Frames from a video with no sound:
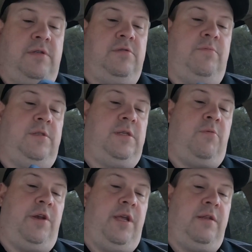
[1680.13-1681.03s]
Instruments, I
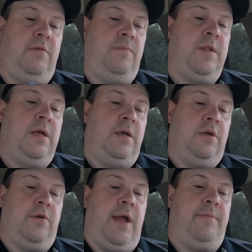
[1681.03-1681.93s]
went ahead and
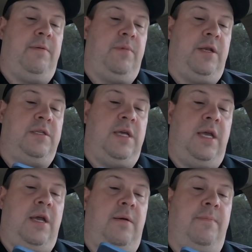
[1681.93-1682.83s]
grabbed it. But it's a